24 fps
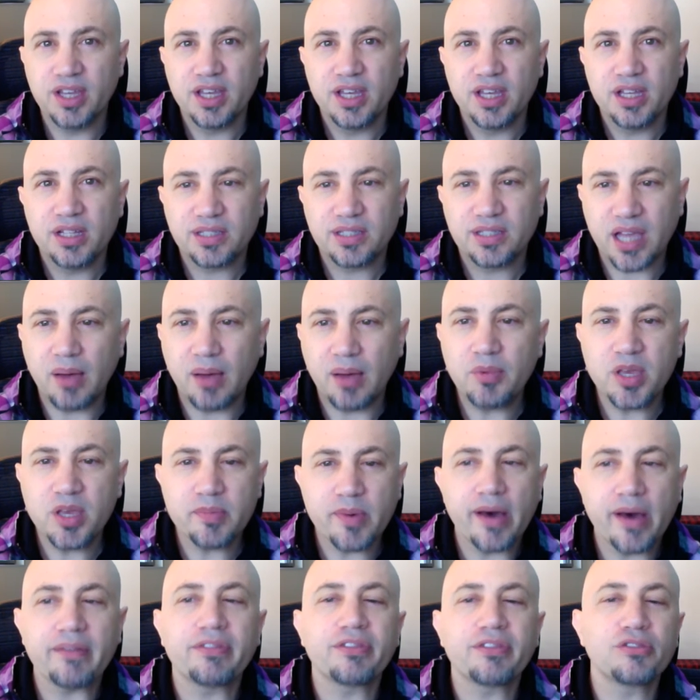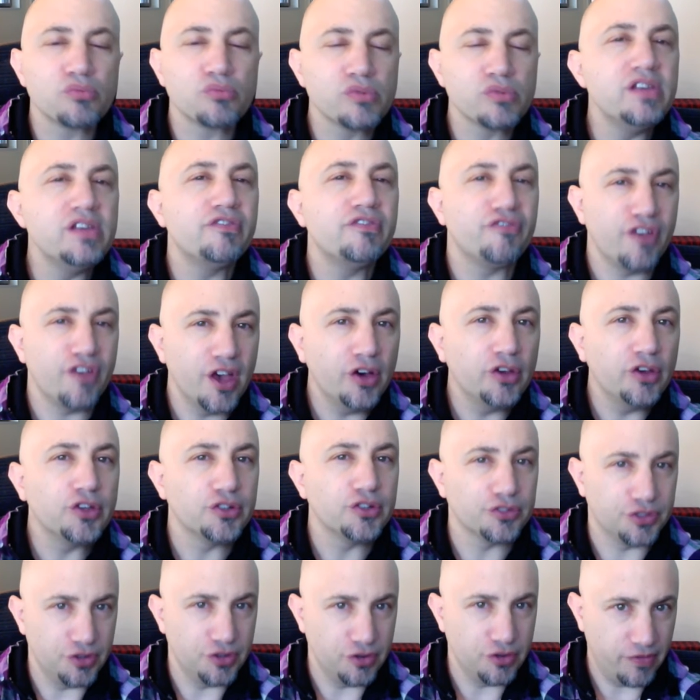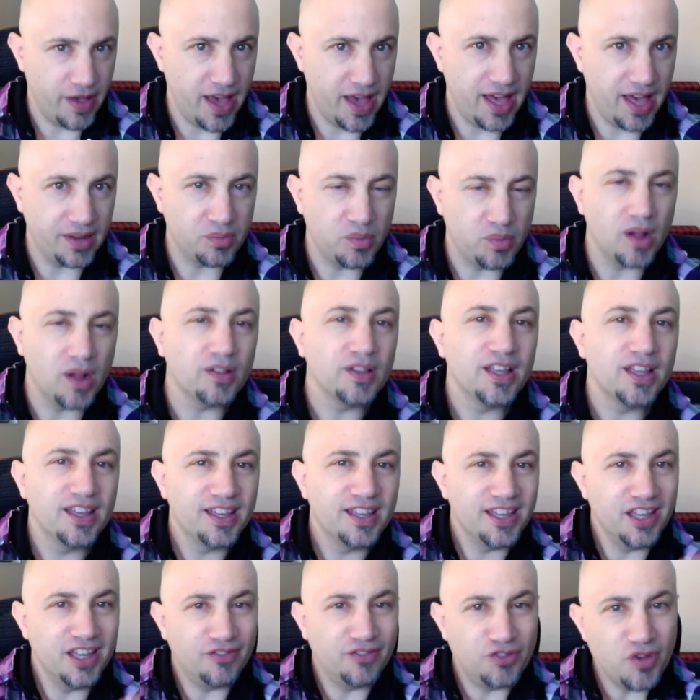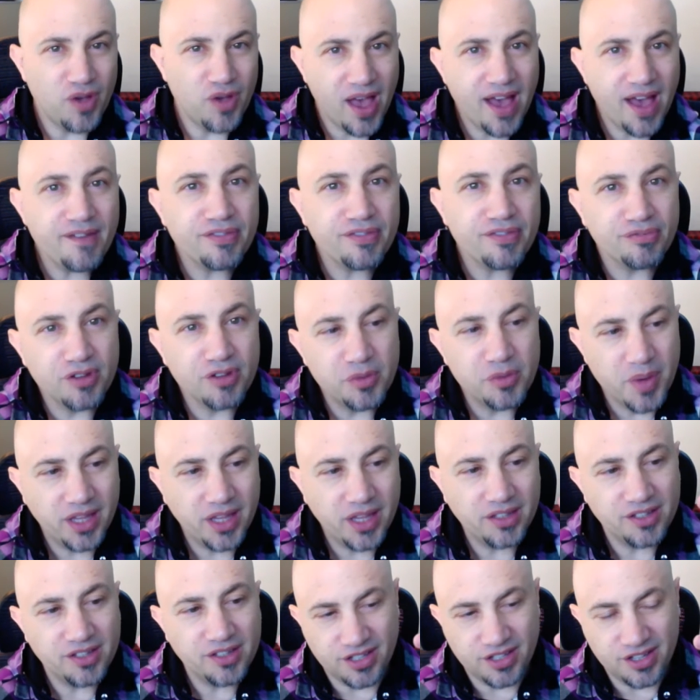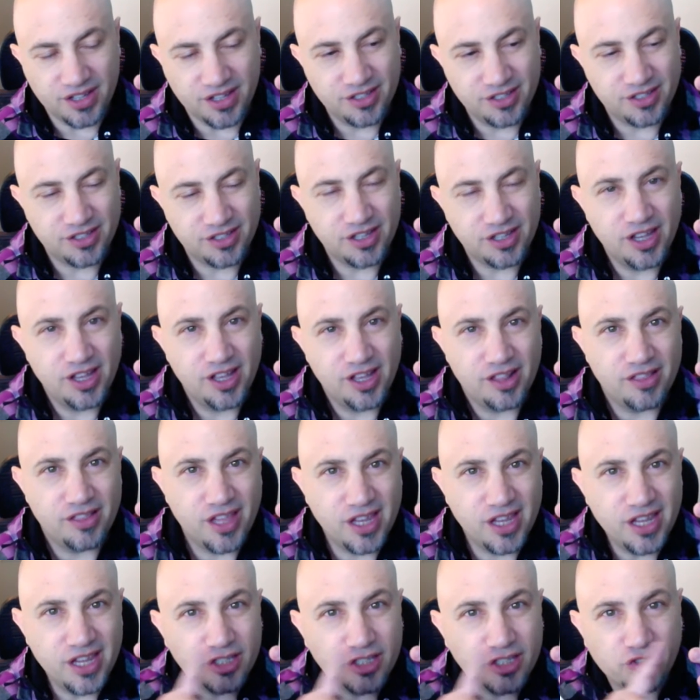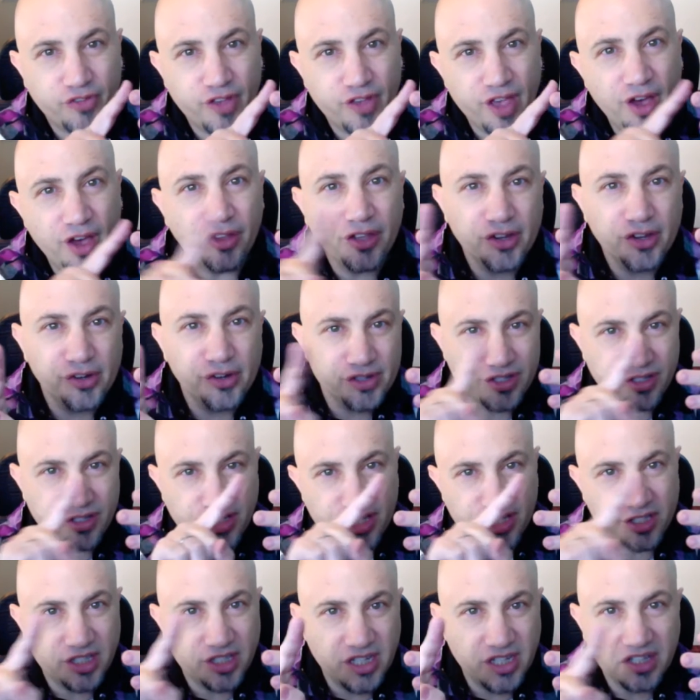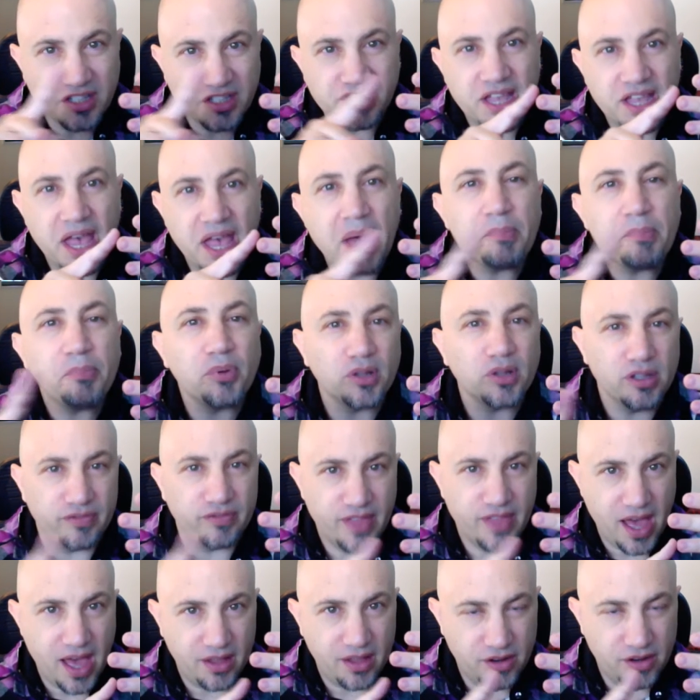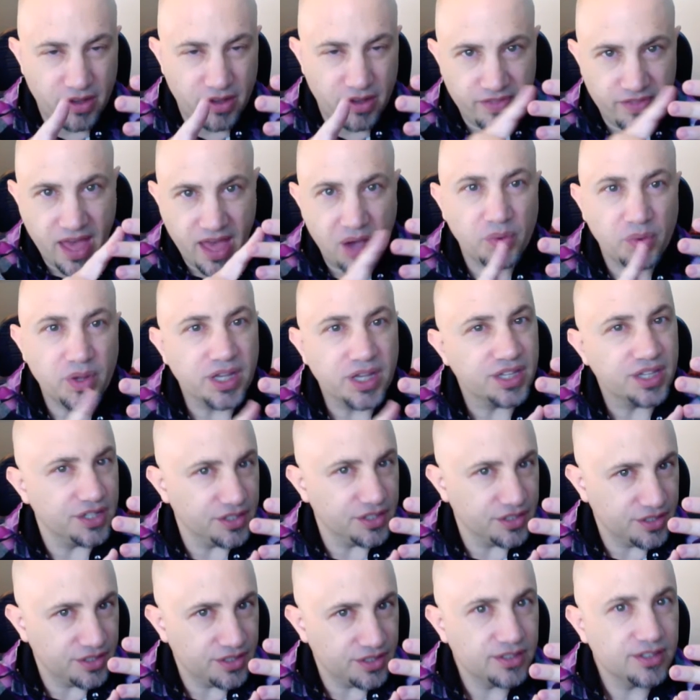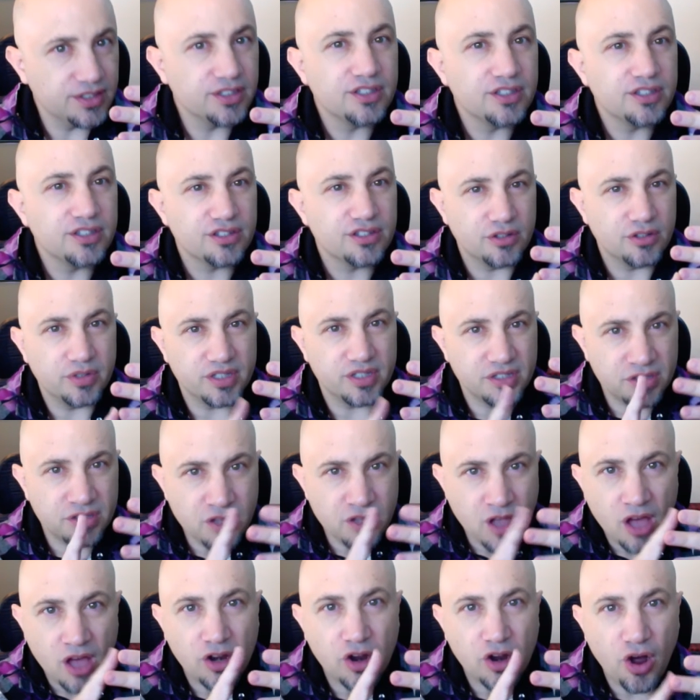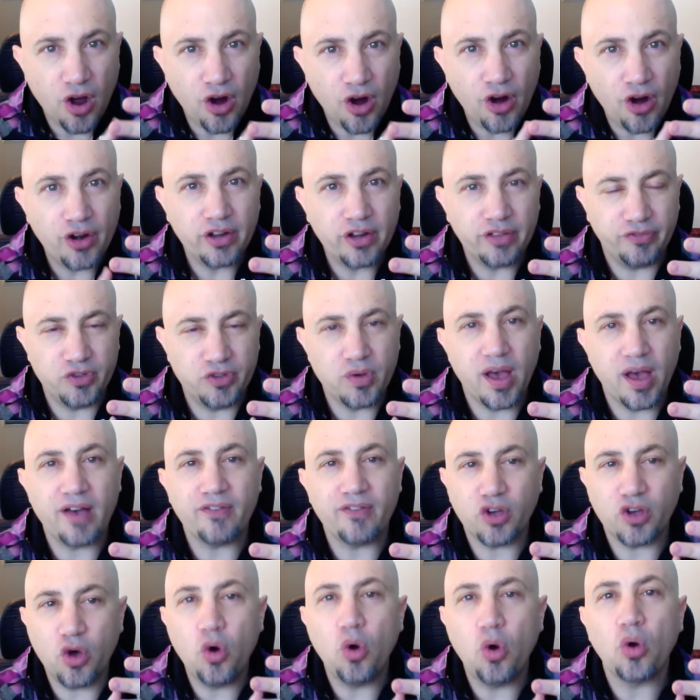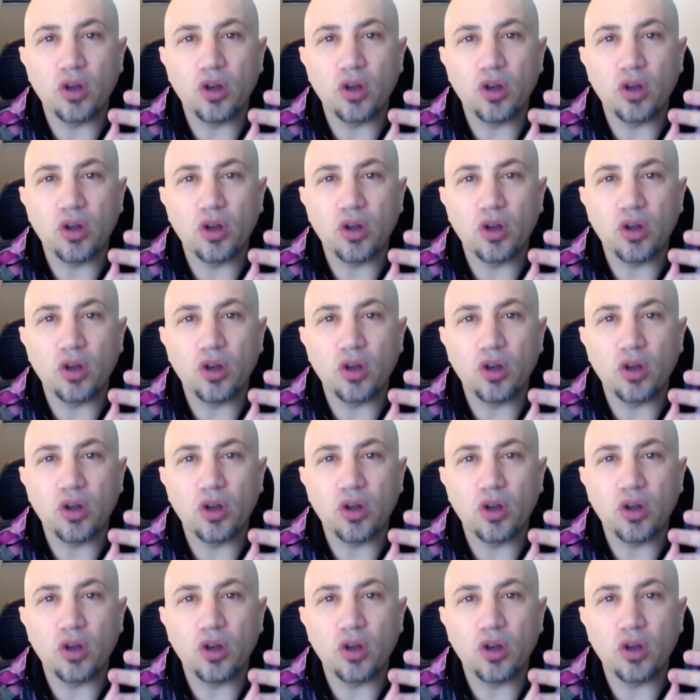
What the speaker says: tell me about three failures you've had. Well, if you have three weaknesses, then each failure is just an example of that weakness. So it's not hard if you have a core